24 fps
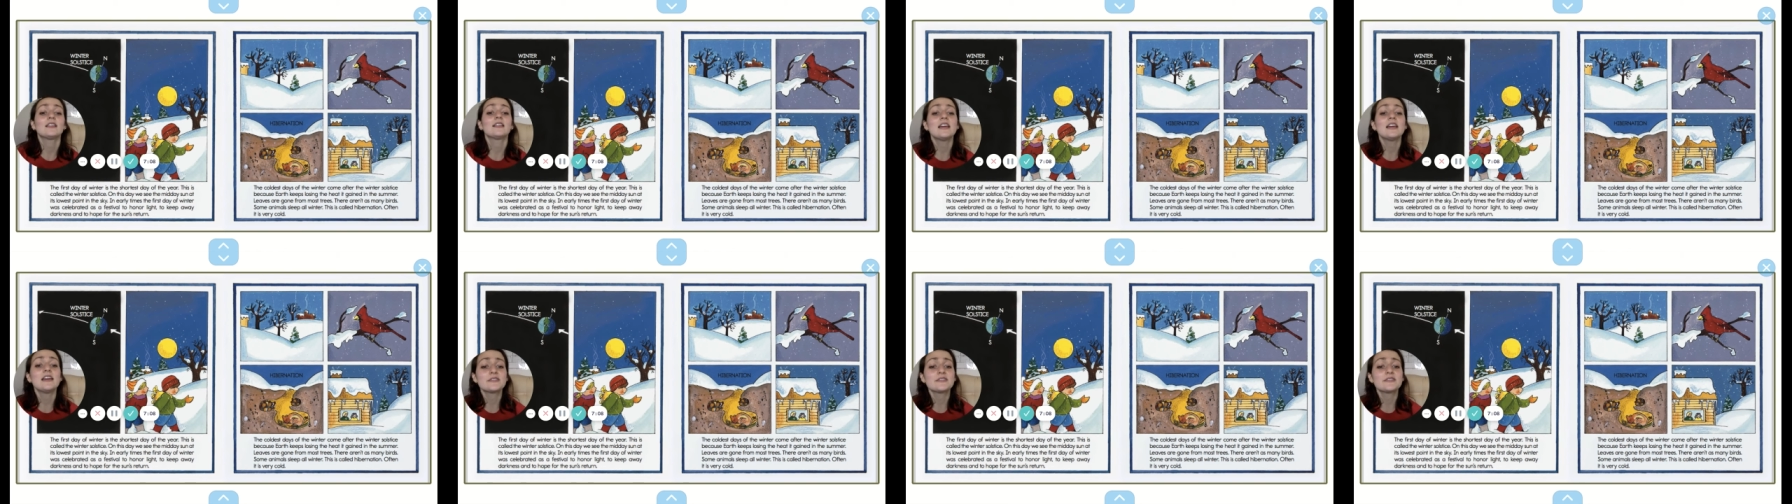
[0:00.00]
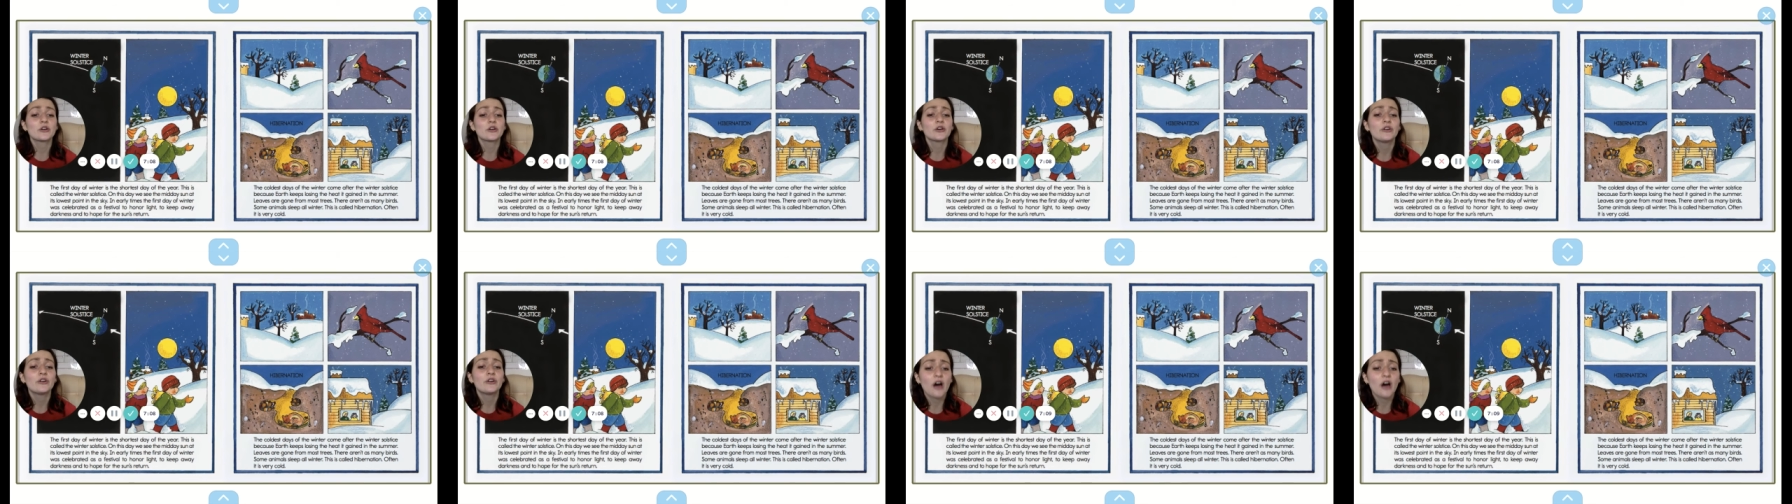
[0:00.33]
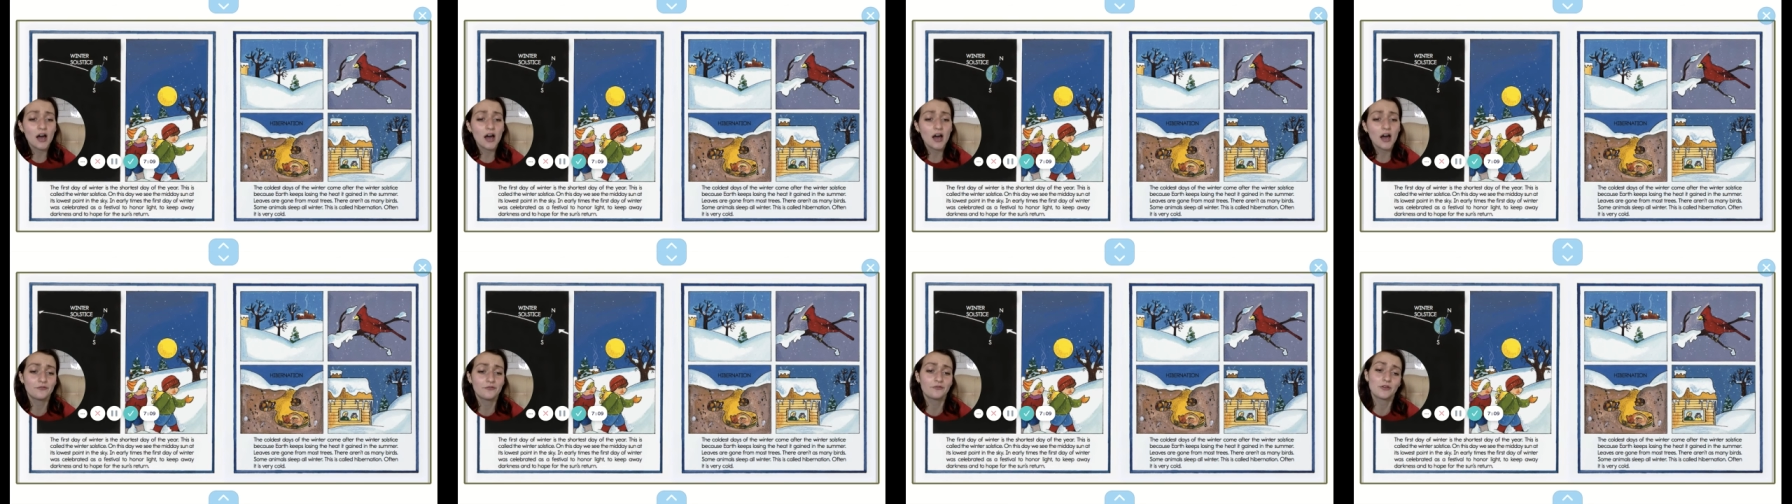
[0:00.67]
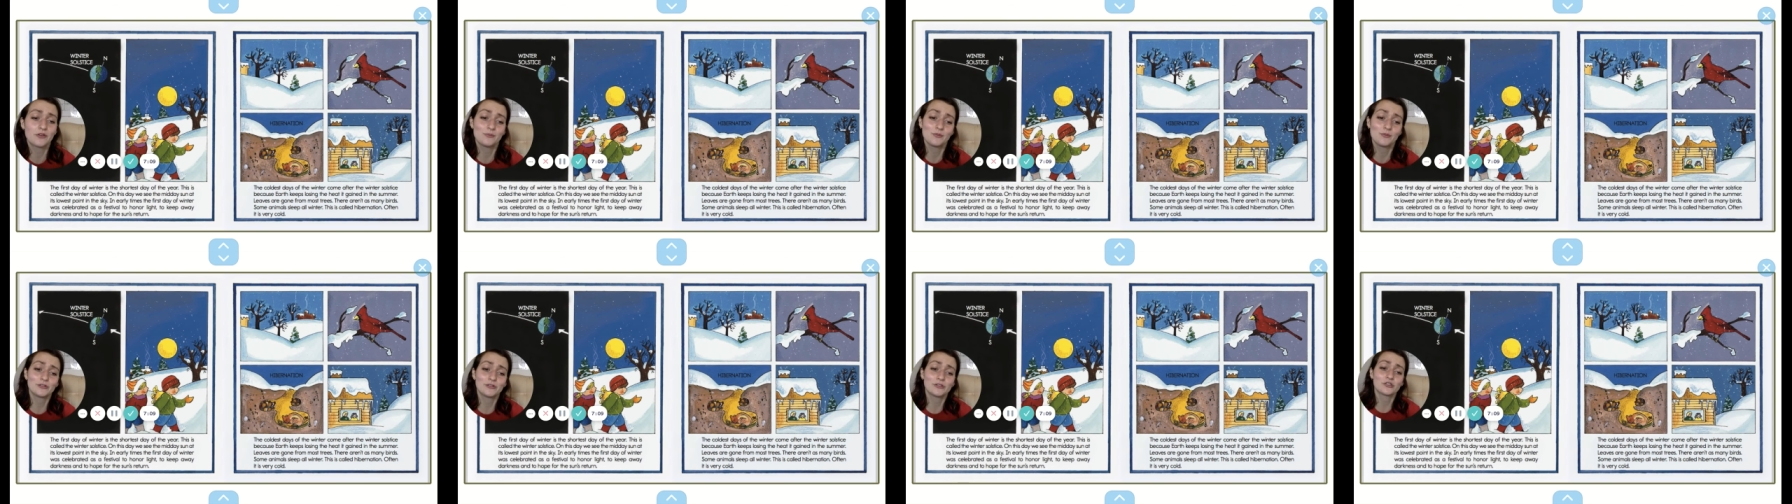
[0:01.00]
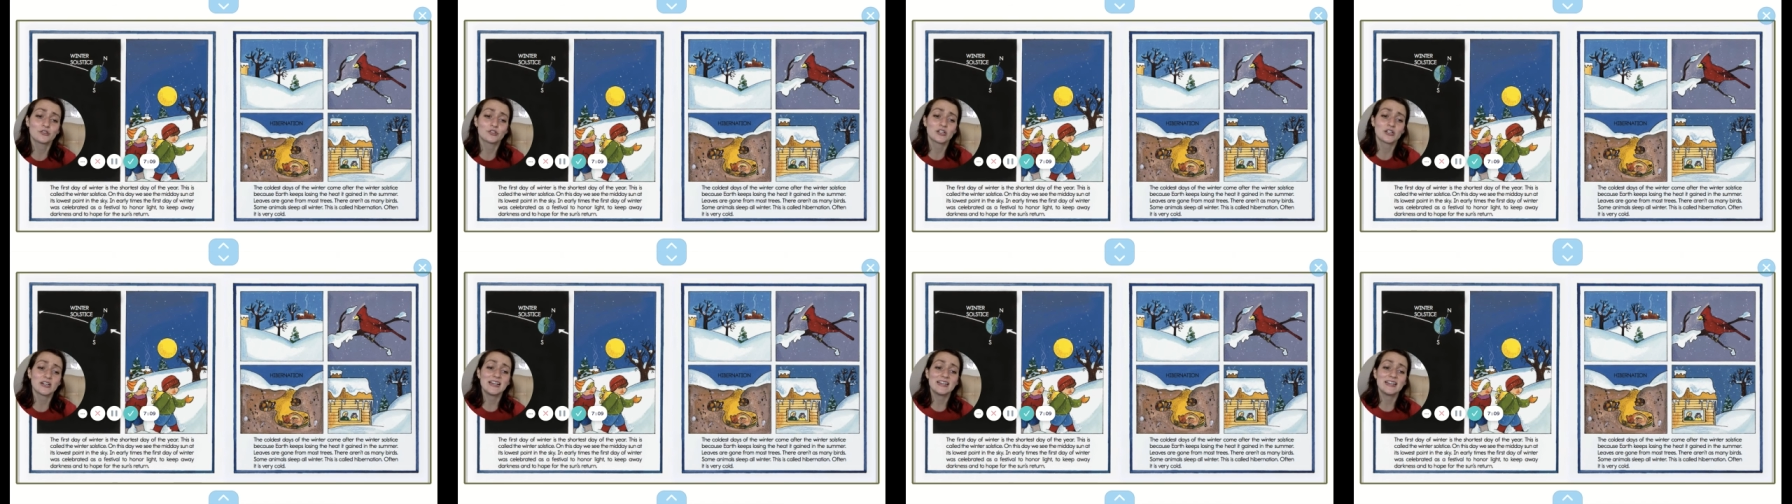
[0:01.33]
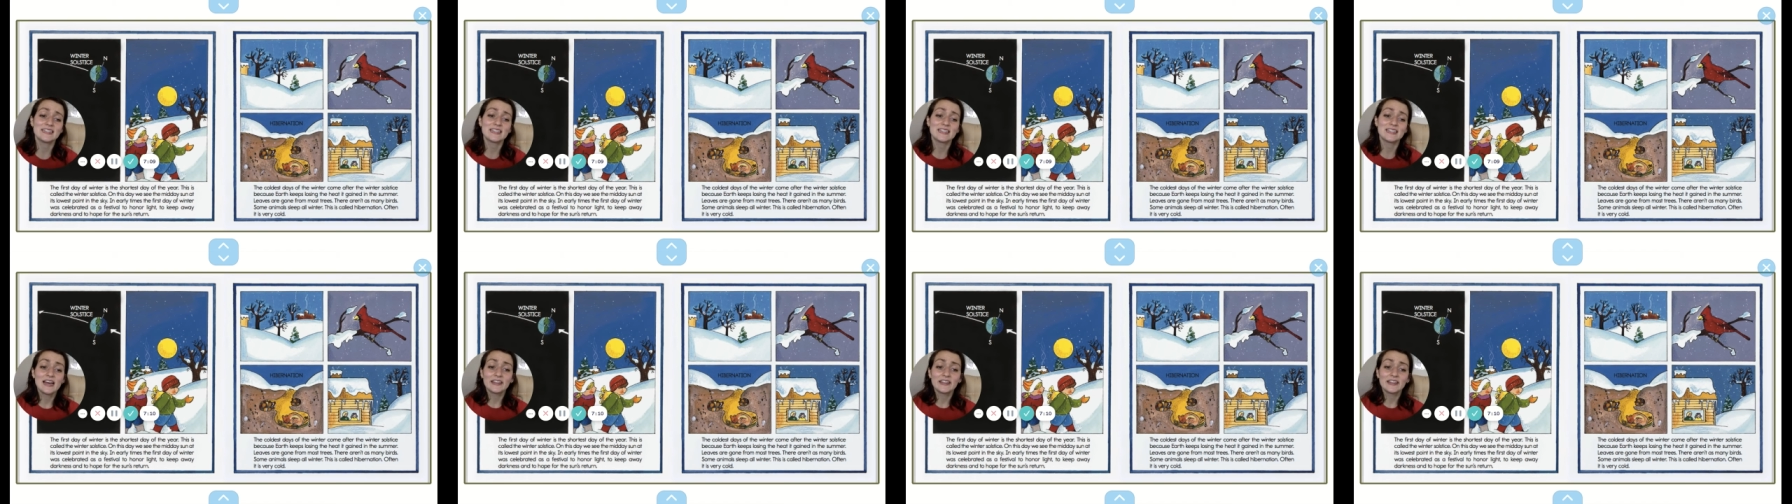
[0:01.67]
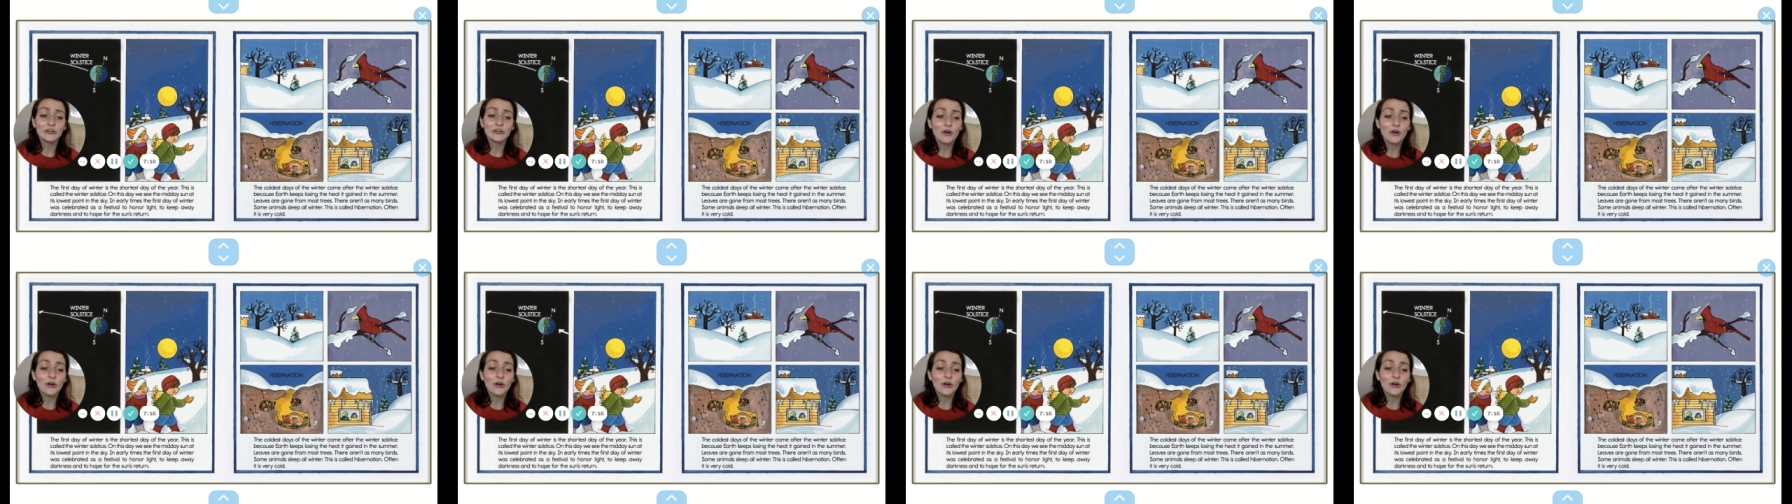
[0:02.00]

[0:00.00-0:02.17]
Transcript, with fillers: Leaves are gone from most trees,